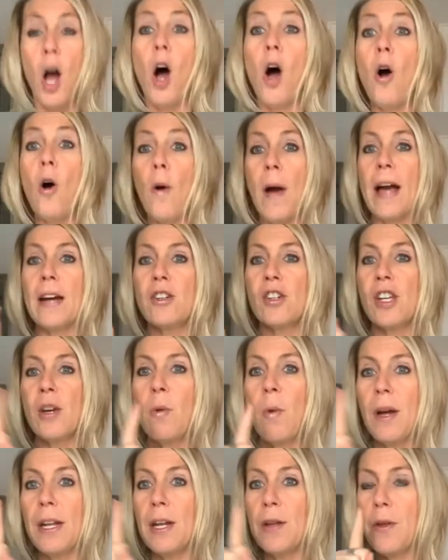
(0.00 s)
oh, actually
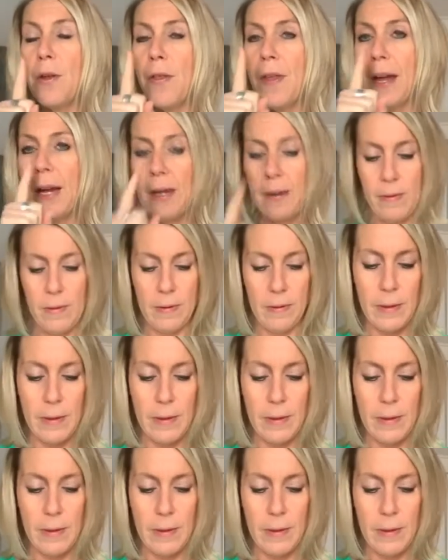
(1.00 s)
one other thing.